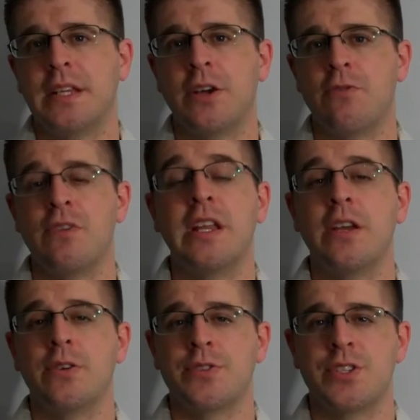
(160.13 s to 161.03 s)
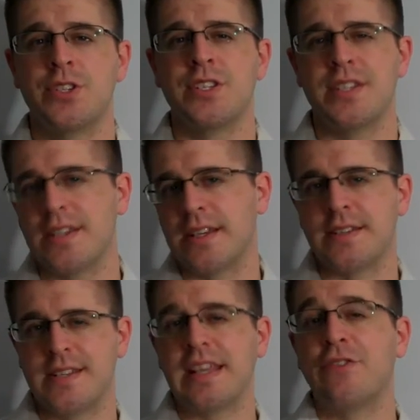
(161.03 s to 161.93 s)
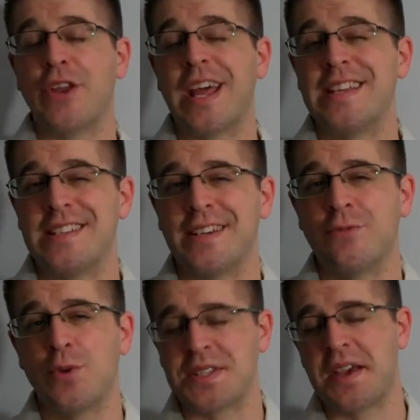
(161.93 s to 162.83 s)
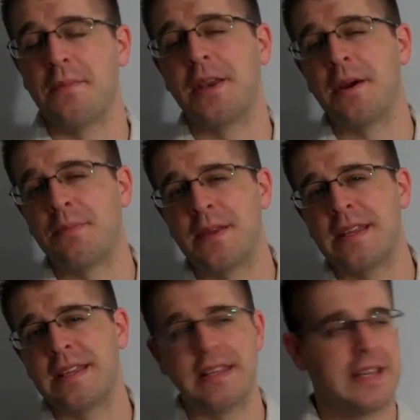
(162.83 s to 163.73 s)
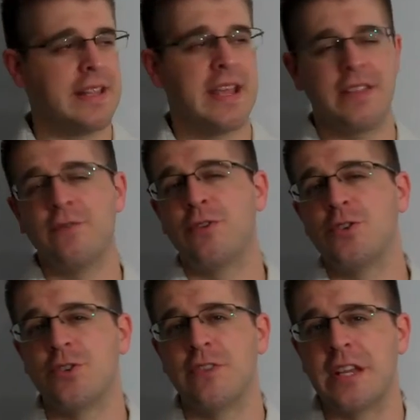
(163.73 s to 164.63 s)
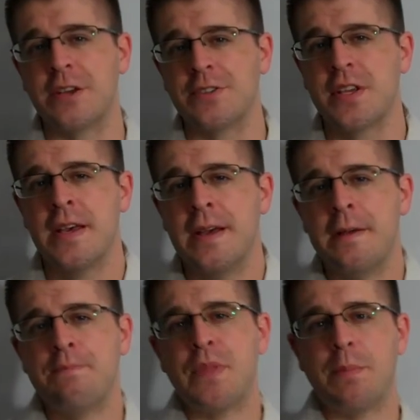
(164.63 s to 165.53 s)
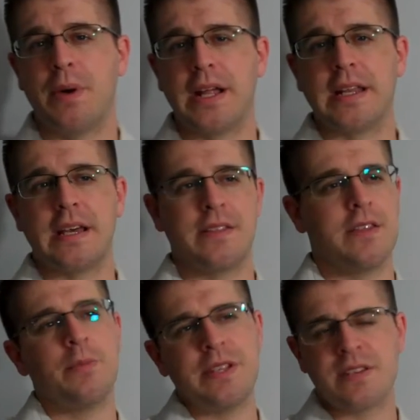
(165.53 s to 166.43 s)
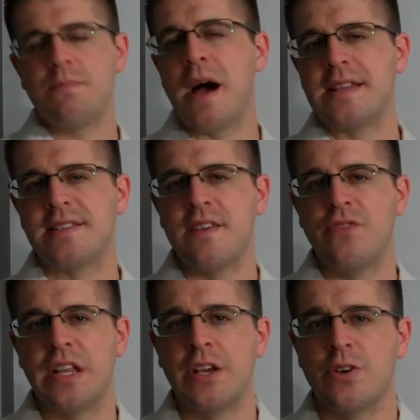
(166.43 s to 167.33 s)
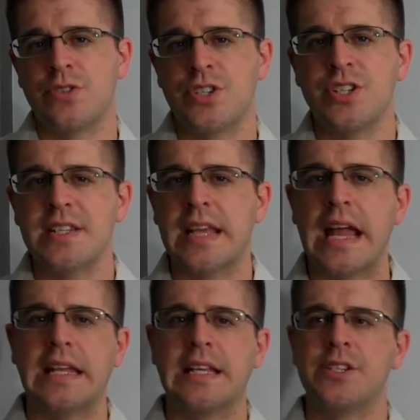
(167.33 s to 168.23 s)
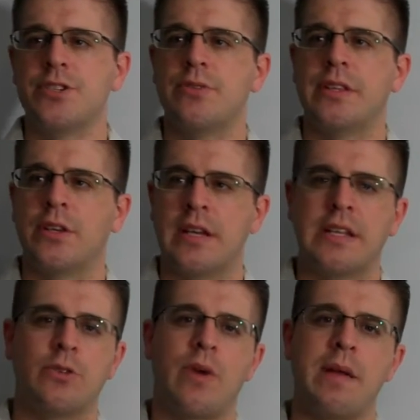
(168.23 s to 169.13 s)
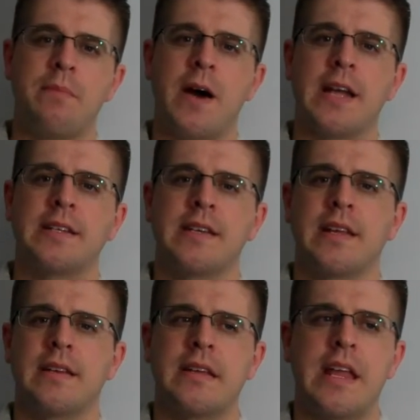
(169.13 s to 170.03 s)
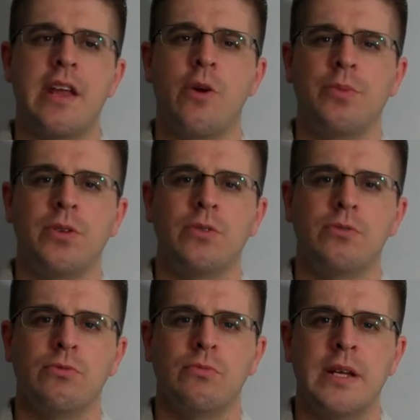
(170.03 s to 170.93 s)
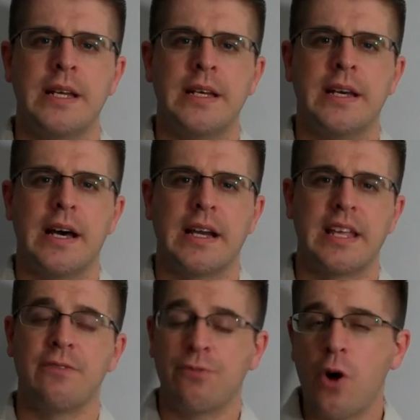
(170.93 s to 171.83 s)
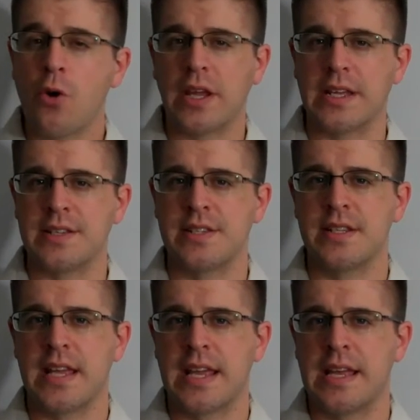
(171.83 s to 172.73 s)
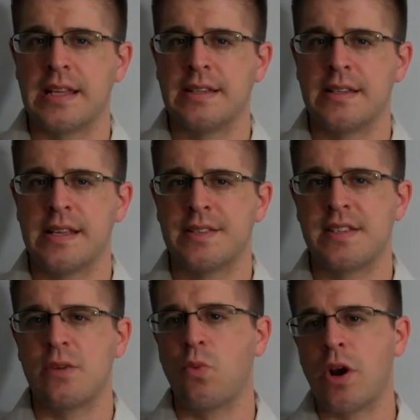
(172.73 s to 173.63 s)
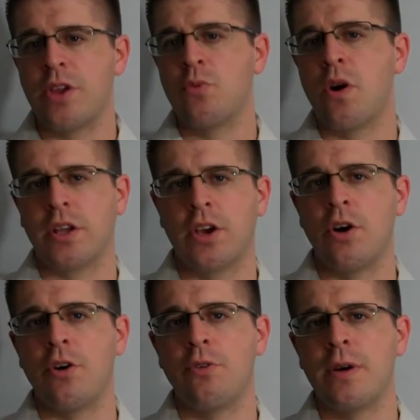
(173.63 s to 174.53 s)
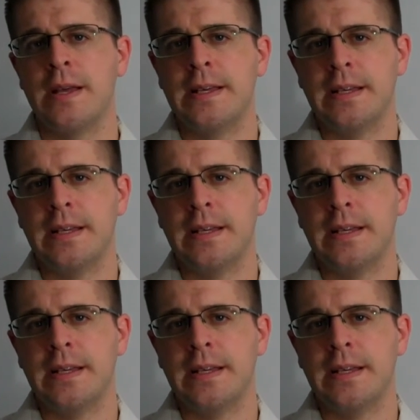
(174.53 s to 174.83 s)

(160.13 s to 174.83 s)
you know, videos, just to give you an idea of what's coming up in the future videos. But there'll be some mindset videos just to kind of get you in the right mind and help you get focused and see where you want to go,